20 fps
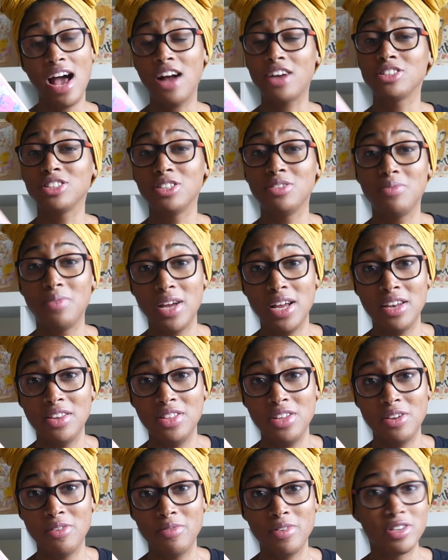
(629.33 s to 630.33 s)
actually read
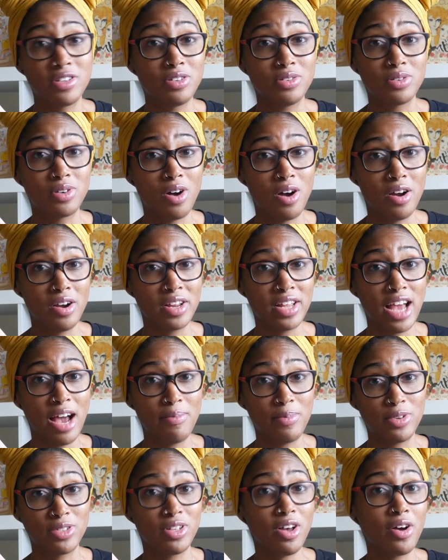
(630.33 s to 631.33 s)
the original
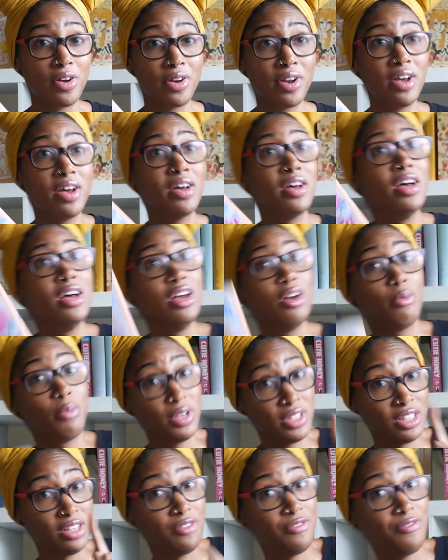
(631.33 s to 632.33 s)
Cardcaptor Sakura, which in